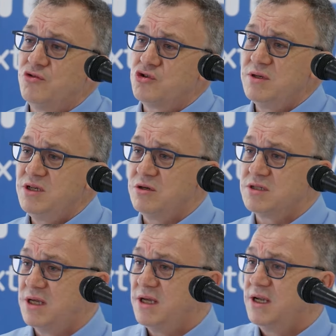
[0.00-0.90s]
of three
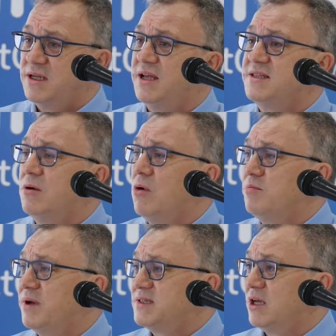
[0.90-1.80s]
years, NASA
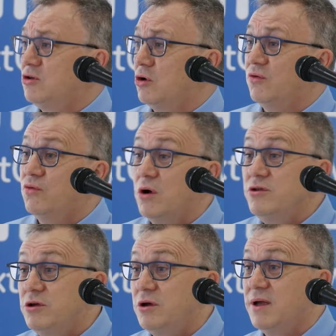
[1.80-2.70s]
works by cycle of one
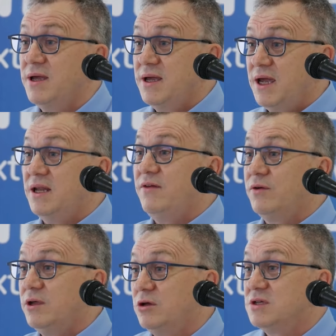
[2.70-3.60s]
year, and
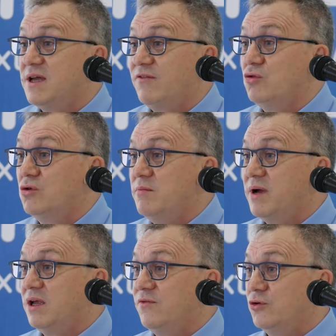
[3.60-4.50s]
every year they have to come
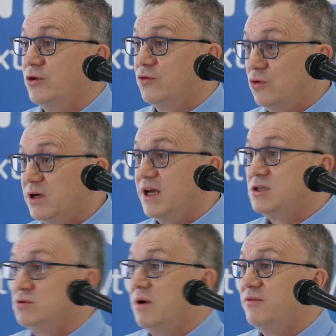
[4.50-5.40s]
back in front of
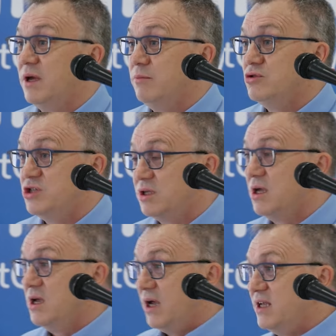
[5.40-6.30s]
Congress to have their budget.
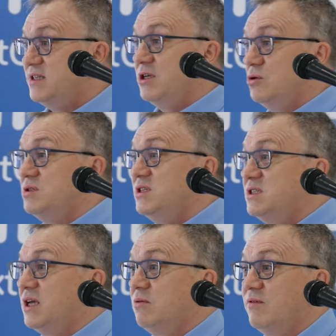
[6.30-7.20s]
And they use
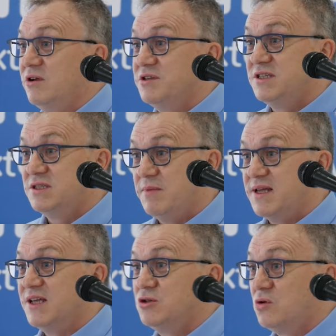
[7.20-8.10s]
this equivalent system
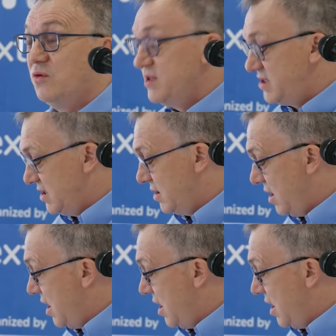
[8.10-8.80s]
as a convincing